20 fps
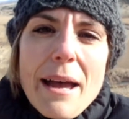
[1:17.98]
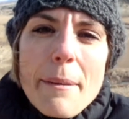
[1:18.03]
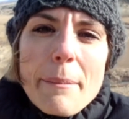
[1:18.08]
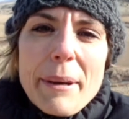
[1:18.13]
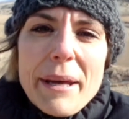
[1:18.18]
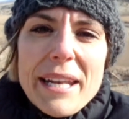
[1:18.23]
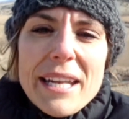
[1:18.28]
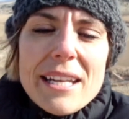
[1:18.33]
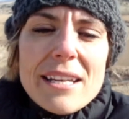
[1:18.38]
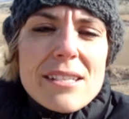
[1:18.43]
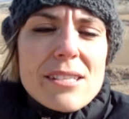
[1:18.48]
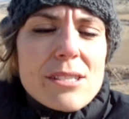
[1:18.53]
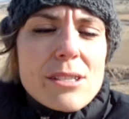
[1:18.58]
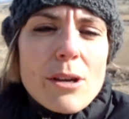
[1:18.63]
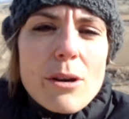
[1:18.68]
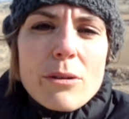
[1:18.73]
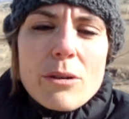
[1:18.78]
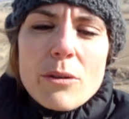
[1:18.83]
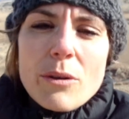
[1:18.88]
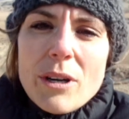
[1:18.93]
but it is
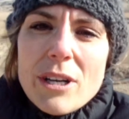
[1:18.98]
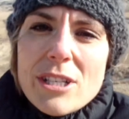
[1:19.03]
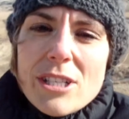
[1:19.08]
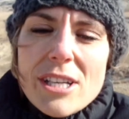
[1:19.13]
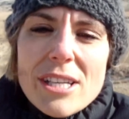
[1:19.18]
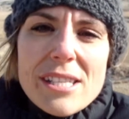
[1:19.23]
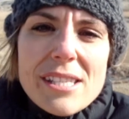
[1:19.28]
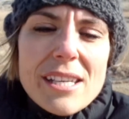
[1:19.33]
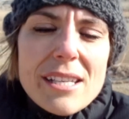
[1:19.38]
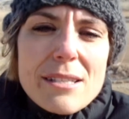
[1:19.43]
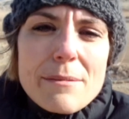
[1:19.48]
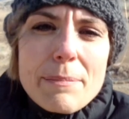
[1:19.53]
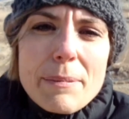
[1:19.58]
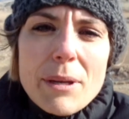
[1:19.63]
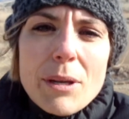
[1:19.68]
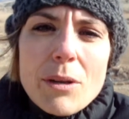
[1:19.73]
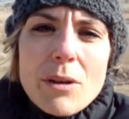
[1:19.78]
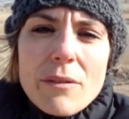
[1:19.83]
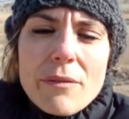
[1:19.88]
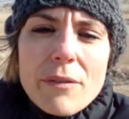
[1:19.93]
so gorgeous. It's
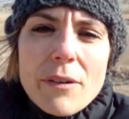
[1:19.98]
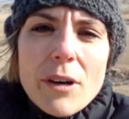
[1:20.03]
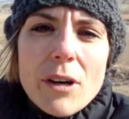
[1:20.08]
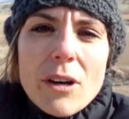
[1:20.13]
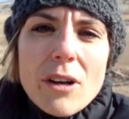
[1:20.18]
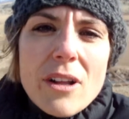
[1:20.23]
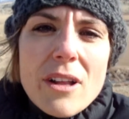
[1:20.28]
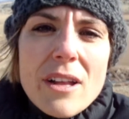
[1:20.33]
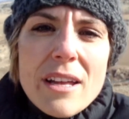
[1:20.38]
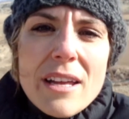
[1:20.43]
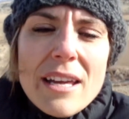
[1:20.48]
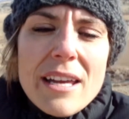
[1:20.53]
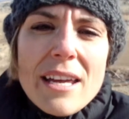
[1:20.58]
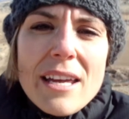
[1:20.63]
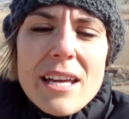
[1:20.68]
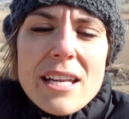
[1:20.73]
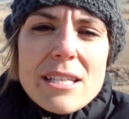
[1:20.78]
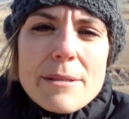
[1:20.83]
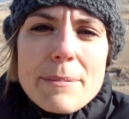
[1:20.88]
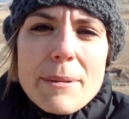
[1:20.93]
beautiful.
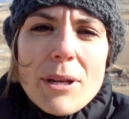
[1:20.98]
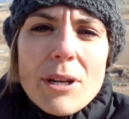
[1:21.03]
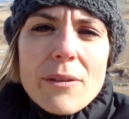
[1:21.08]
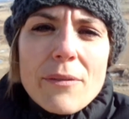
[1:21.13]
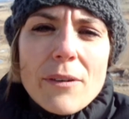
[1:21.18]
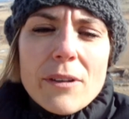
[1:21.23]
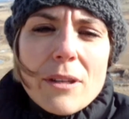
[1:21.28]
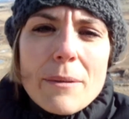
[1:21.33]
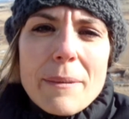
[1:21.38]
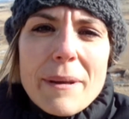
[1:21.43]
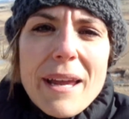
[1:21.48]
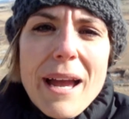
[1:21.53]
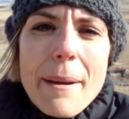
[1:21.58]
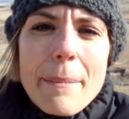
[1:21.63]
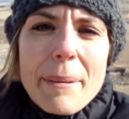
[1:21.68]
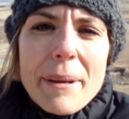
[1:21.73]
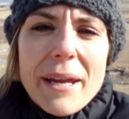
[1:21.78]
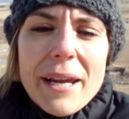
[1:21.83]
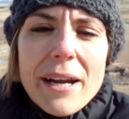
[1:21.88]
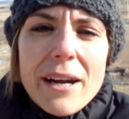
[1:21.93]
Beautiful to be
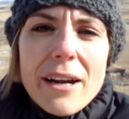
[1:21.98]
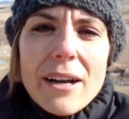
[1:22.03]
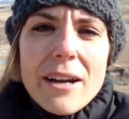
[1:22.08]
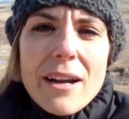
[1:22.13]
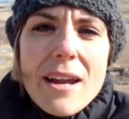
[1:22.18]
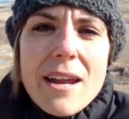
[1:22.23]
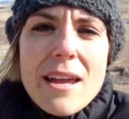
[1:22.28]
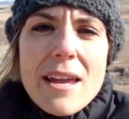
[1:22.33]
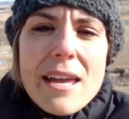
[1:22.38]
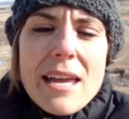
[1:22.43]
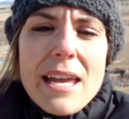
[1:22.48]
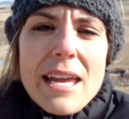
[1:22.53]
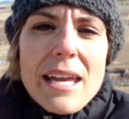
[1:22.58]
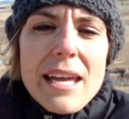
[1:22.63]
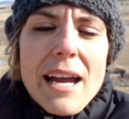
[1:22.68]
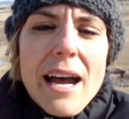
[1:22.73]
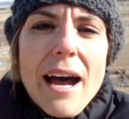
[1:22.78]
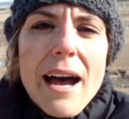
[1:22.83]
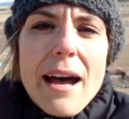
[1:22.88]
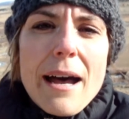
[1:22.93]
up here,
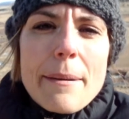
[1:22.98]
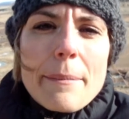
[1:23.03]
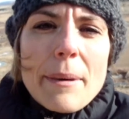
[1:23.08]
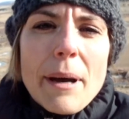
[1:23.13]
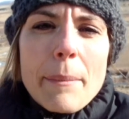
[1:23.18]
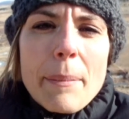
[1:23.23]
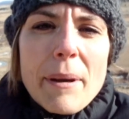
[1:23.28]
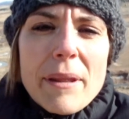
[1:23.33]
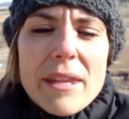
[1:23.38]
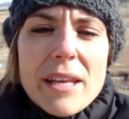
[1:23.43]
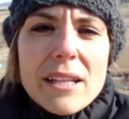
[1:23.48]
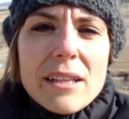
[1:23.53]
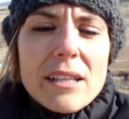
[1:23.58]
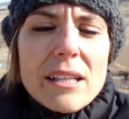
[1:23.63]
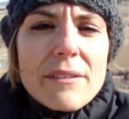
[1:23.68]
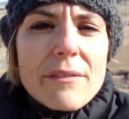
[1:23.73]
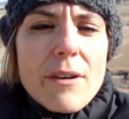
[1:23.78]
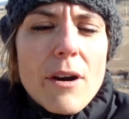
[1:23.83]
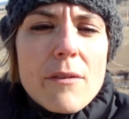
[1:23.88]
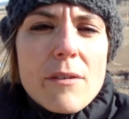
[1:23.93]
um, up on the
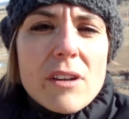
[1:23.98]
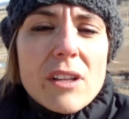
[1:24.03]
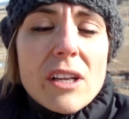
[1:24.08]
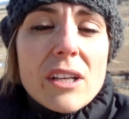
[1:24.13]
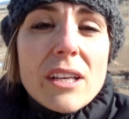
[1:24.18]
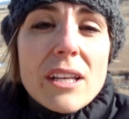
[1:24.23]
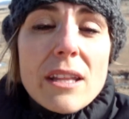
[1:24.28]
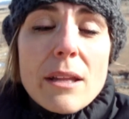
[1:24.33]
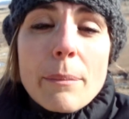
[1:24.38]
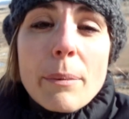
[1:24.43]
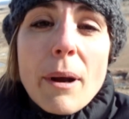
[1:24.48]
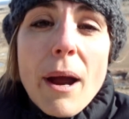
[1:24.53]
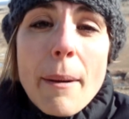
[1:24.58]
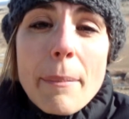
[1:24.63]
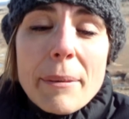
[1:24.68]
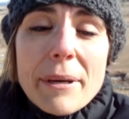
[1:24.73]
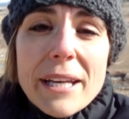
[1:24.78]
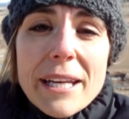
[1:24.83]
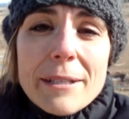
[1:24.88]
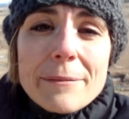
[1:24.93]
cliff overlooking the
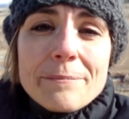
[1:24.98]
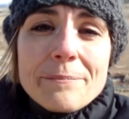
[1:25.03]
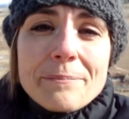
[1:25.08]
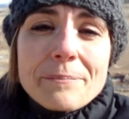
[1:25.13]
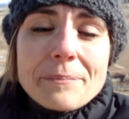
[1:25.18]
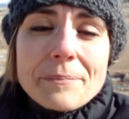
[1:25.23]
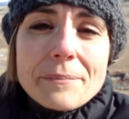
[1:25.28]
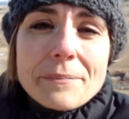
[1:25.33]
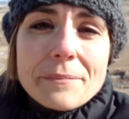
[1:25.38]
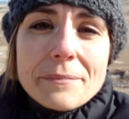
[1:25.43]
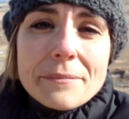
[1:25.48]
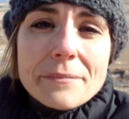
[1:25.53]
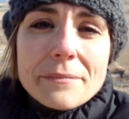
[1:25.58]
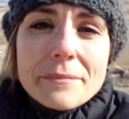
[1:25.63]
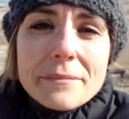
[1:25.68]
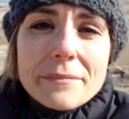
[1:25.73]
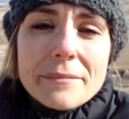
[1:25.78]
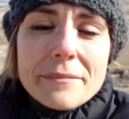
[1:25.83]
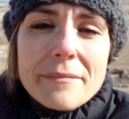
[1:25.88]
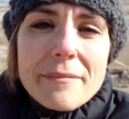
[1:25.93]
property.
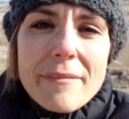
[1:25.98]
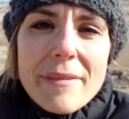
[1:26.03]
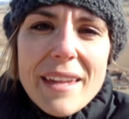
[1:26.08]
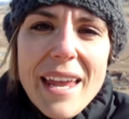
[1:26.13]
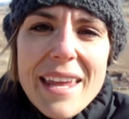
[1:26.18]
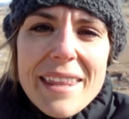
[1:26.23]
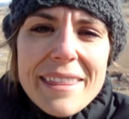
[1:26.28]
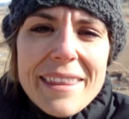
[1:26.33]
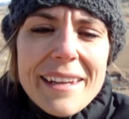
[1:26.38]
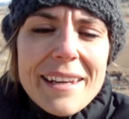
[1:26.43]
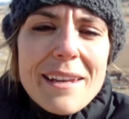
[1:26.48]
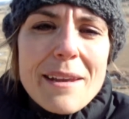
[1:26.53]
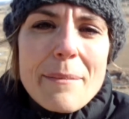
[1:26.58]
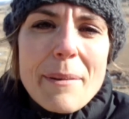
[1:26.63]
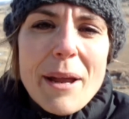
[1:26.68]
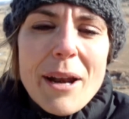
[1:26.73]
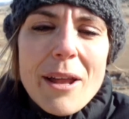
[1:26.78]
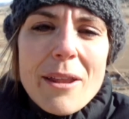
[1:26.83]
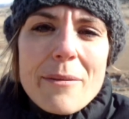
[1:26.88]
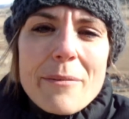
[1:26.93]
I'm thinking
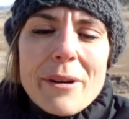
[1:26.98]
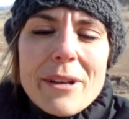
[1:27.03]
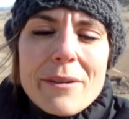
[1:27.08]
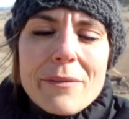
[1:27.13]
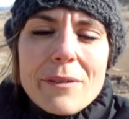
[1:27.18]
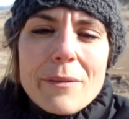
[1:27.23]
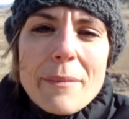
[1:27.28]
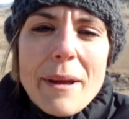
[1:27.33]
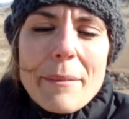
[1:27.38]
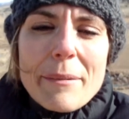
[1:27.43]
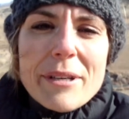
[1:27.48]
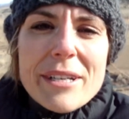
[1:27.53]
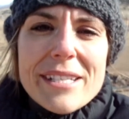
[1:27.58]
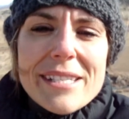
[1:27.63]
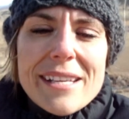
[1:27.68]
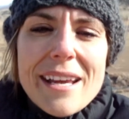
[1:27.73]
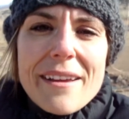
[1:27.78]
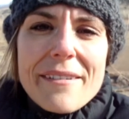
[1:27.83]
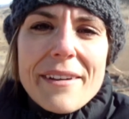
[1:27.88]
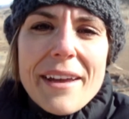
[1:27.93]
about all the wonderful memories
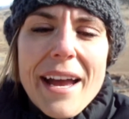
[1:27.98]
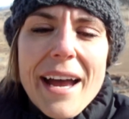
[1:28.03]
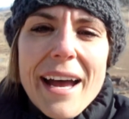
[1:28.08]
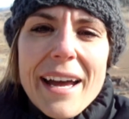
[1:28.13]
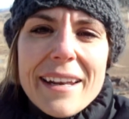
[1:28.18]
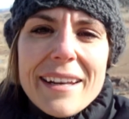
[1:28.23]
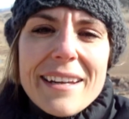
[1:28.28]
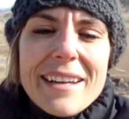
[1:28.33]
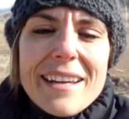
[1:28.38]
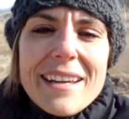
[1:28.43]
I've had,